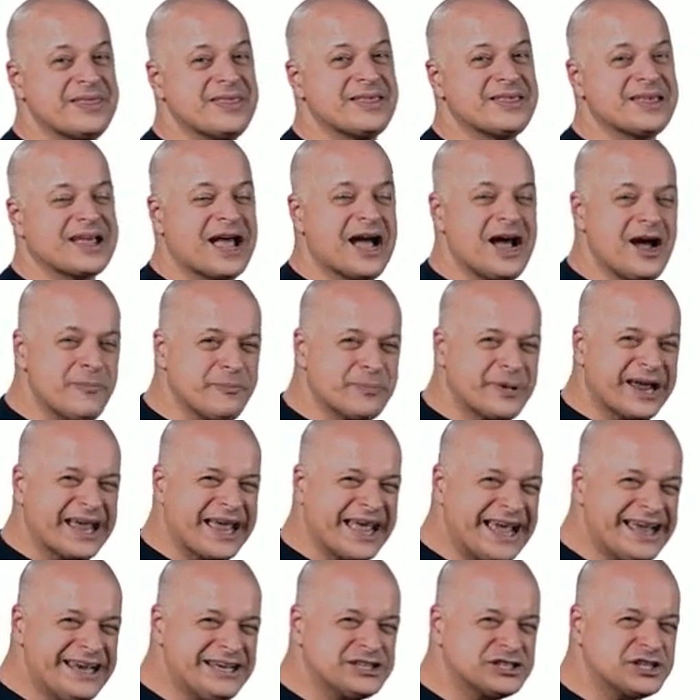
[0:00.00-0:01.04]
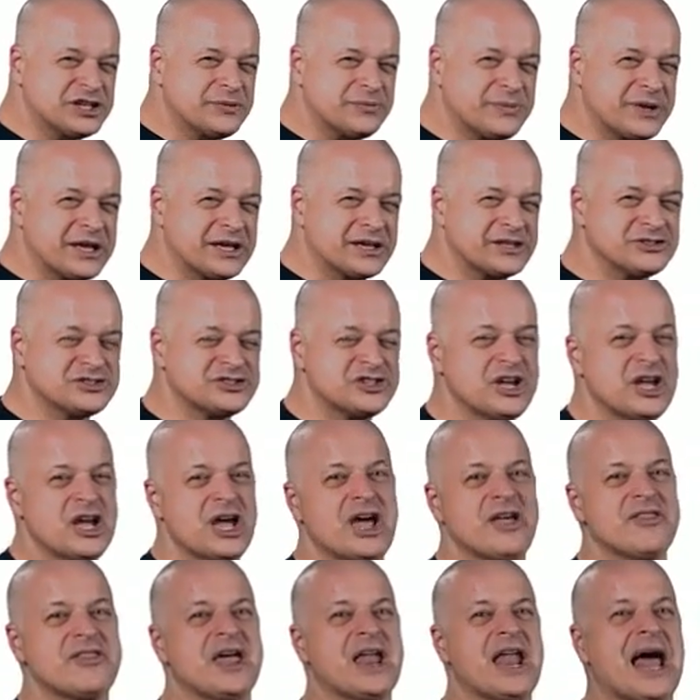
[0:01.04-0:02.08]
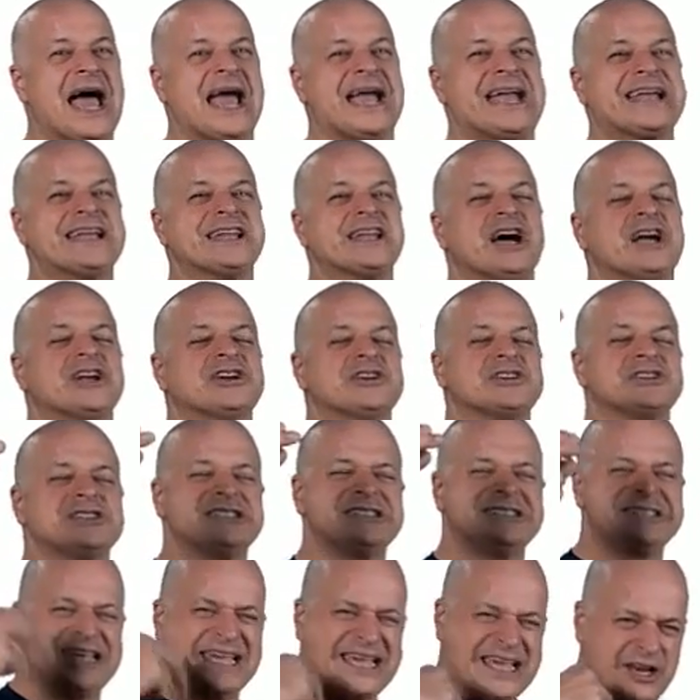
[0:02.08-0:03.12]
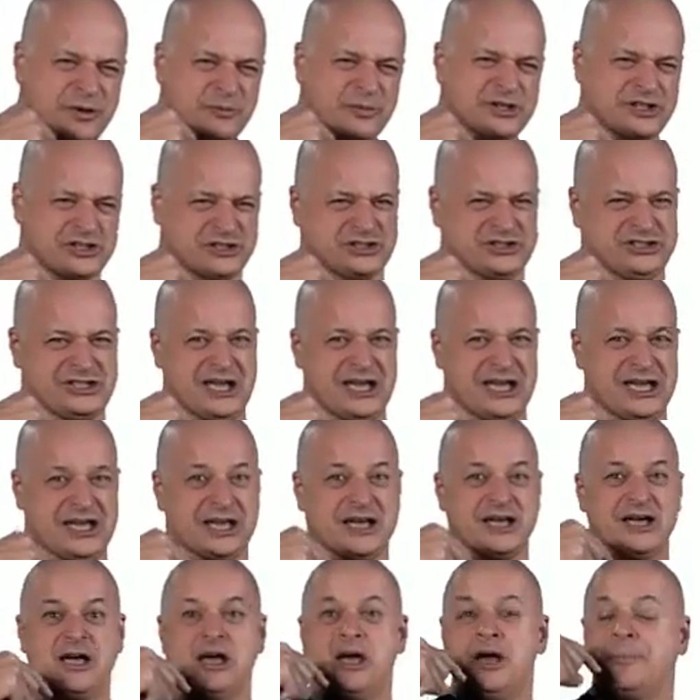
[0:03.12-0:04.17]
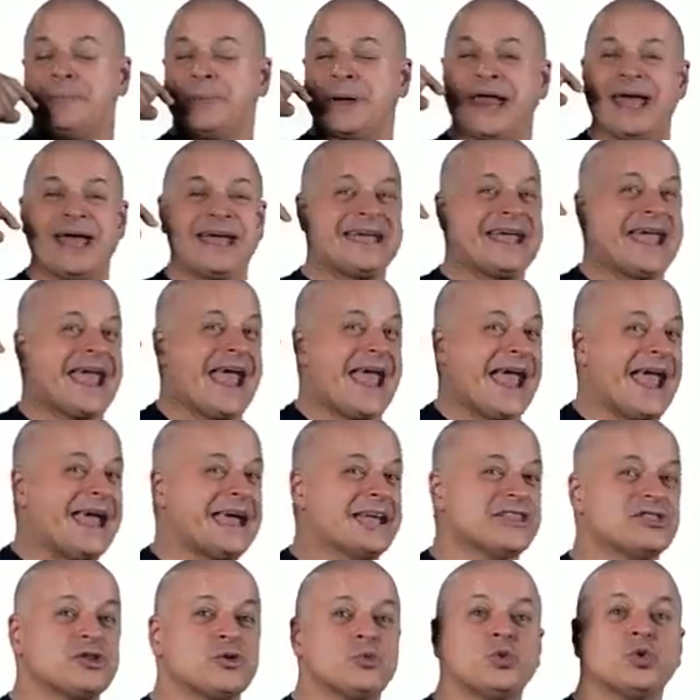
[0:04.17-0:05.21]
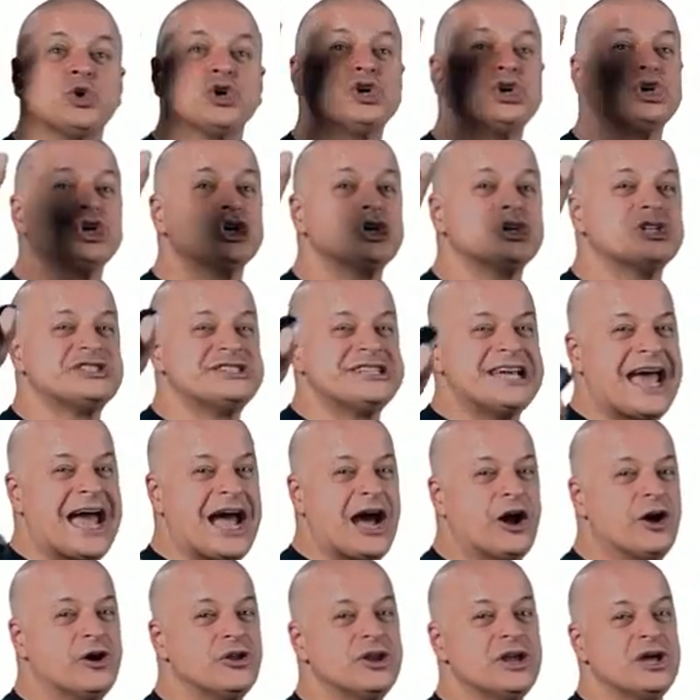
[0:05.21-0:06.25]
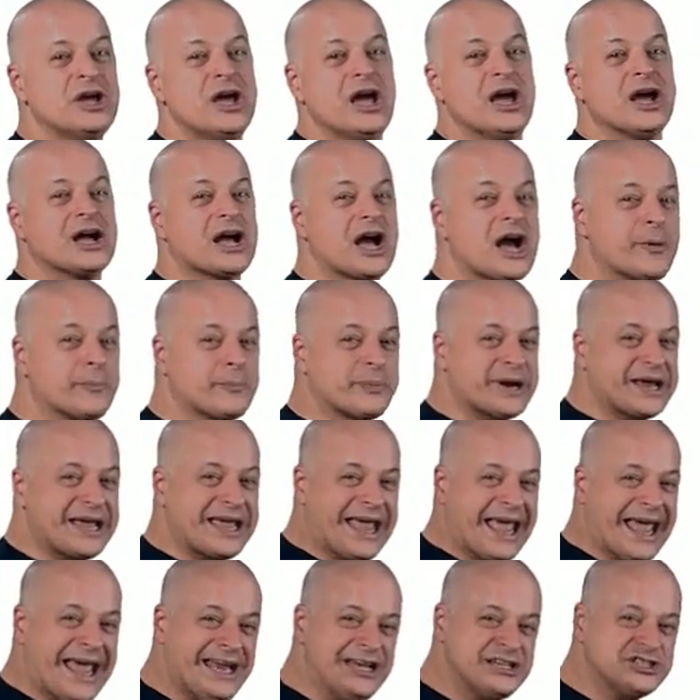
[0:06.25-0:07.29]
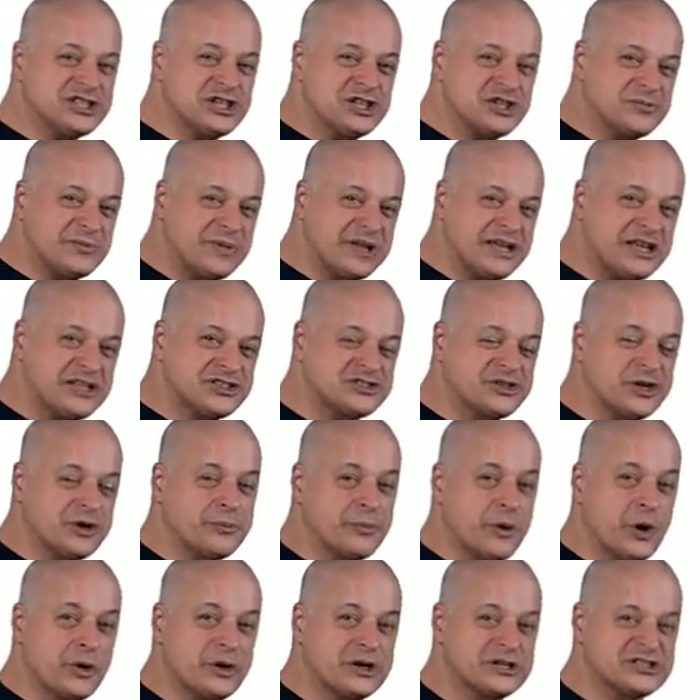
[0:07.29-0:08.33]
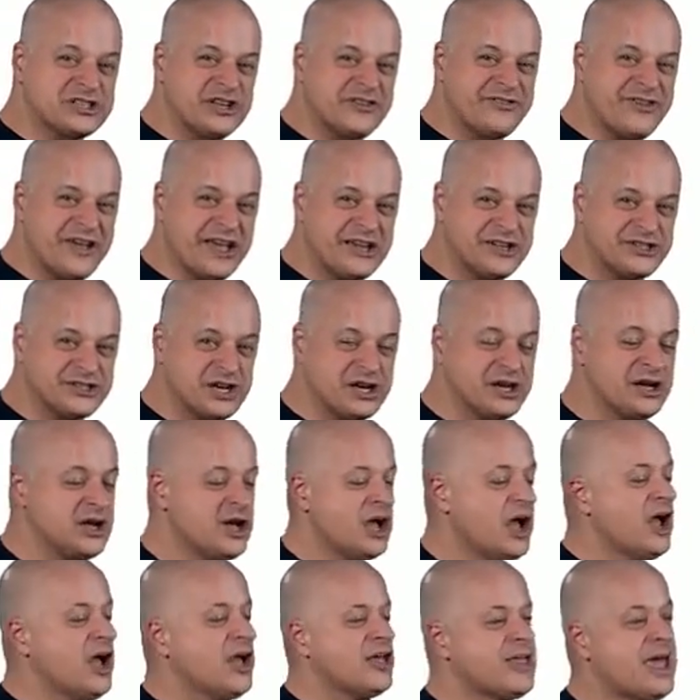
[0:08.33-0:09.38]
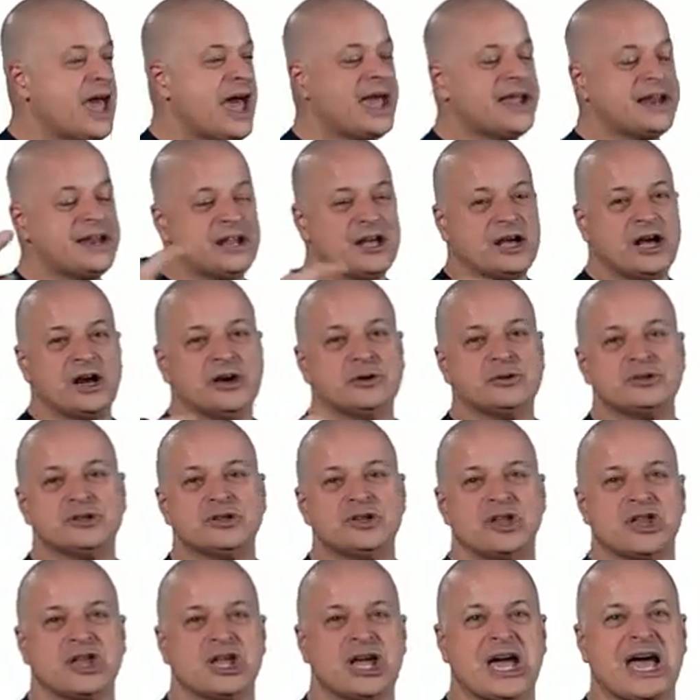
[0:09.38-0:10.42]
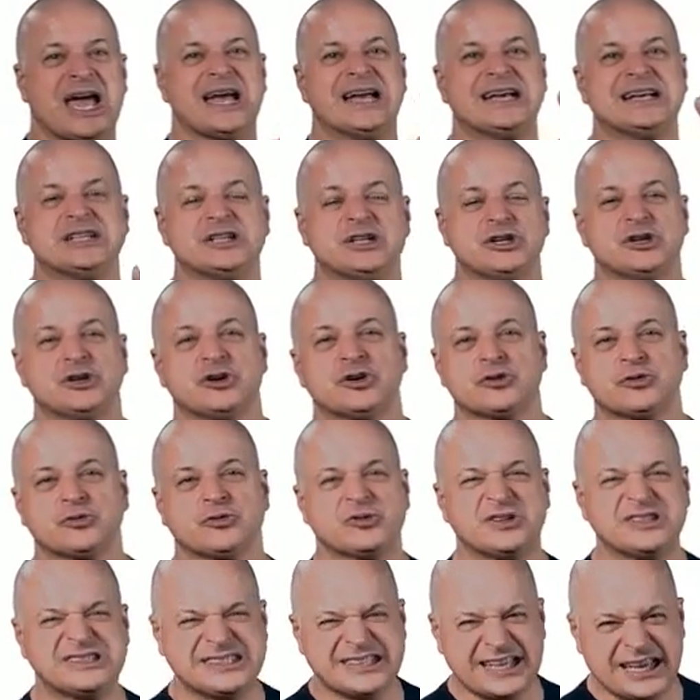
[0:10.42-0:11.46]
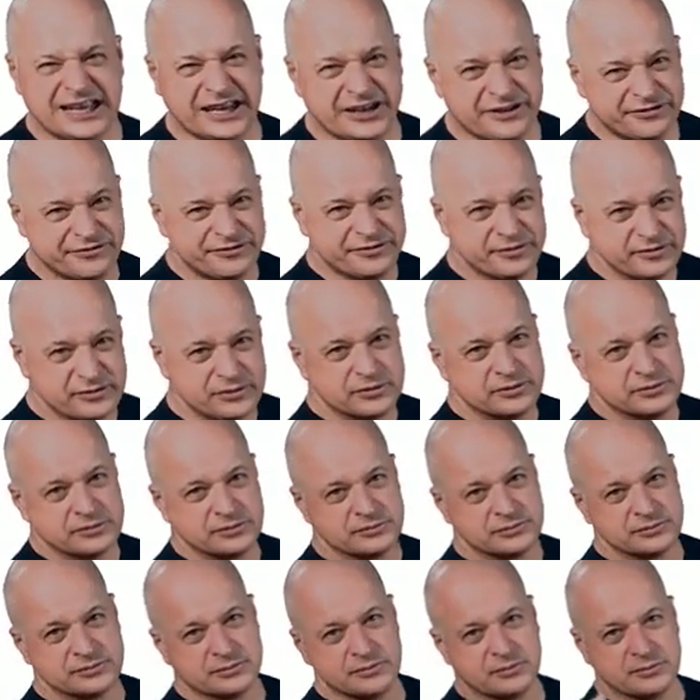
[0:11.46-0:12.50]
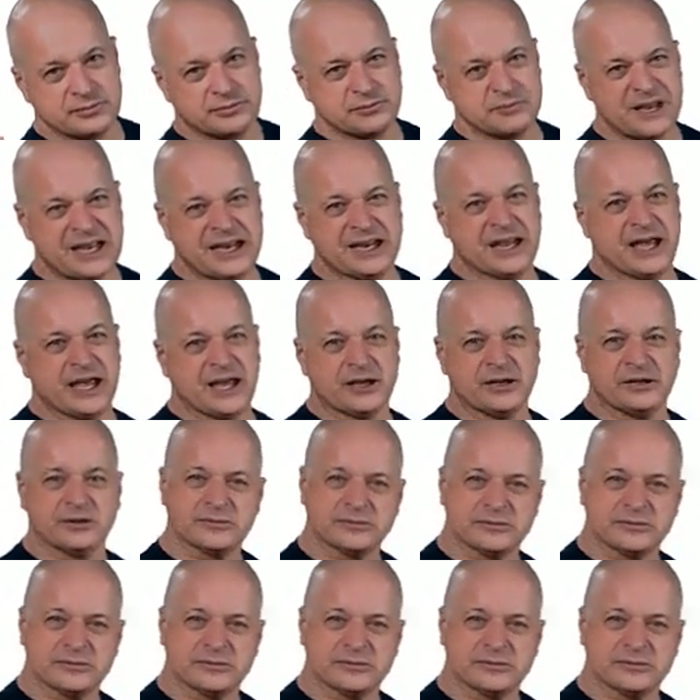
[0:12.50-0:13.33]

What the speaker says: comprehension means that I can understand what you're saying, but I can't get the words out. Comprehension means in a Broca's aphasia that receive, meaning